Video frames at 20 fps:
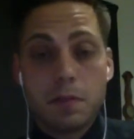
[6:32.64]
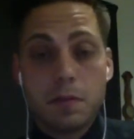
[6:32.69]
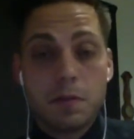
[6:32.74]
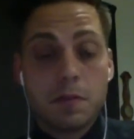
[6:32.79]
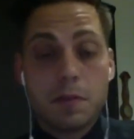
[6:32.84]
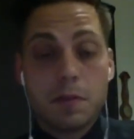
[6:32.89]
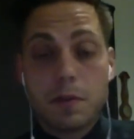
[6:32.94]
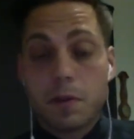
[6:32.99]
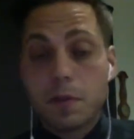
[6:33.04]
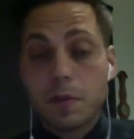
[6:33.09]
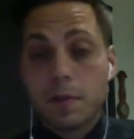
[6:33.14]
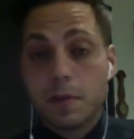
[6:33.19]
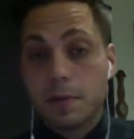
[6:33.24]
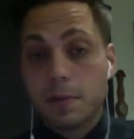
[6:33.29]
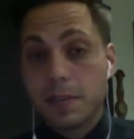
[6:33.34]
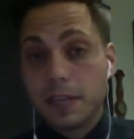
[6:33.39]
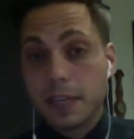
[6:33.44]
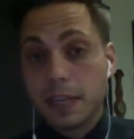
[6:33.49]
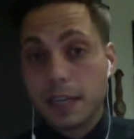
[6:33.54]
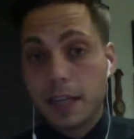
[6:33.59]
not
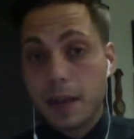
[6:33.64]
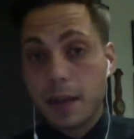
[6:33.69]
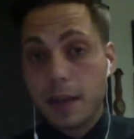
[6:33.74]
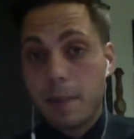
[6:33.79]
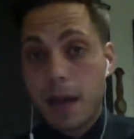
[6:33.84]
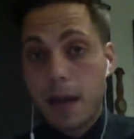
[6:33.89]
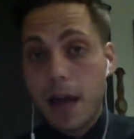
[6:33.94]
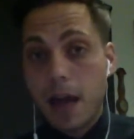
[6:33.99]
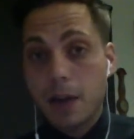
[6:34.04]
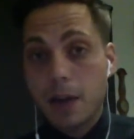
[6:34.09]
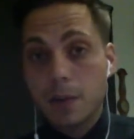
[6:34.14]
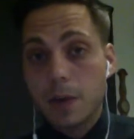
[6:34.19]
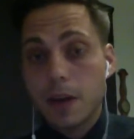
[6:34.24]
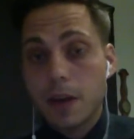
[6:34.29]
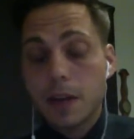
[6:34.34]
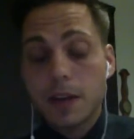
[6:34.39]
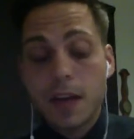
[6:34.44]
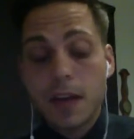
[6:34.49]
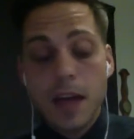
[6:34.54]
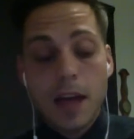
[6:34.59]
particularly a bad
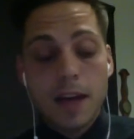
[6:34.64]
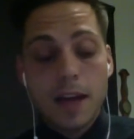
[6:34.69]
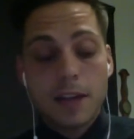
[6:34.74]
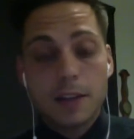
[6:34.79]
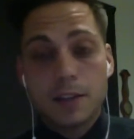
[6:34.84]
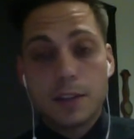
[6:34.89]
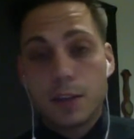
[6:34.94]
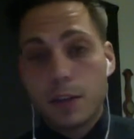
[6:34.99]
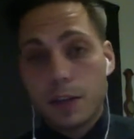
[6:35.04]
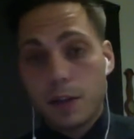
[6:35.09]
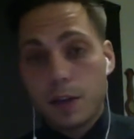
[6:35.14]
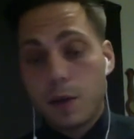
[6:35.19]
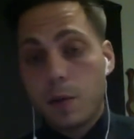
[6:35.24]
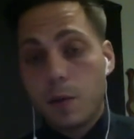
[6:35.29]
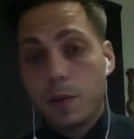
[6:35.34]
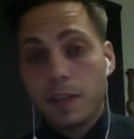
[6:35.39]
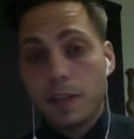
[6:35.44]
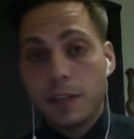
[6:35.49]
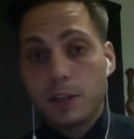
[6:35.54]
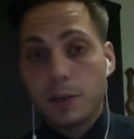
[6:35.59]
one. It's certainly not
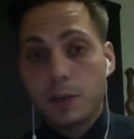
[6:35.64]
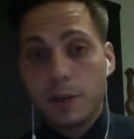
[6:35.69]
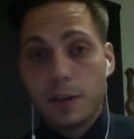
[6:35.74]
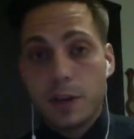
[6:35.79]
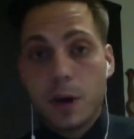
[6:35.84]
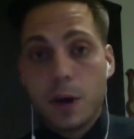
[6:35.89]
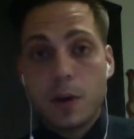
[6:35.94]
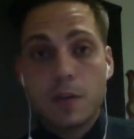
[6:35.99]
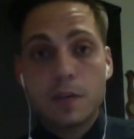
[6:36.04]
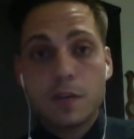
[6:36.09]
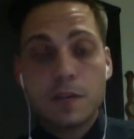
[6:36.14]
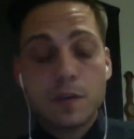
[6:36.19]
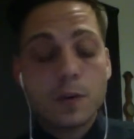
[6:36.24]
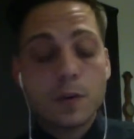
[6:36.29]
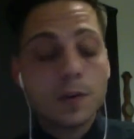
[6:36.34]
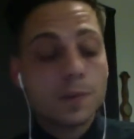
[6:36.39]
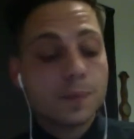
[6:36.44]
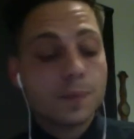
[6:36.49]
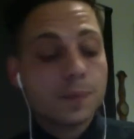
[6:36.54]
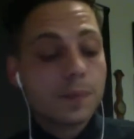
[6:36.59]
what they should be known
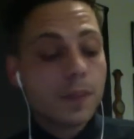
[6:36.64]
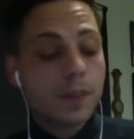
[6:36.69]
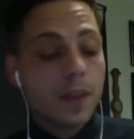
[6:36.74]
for.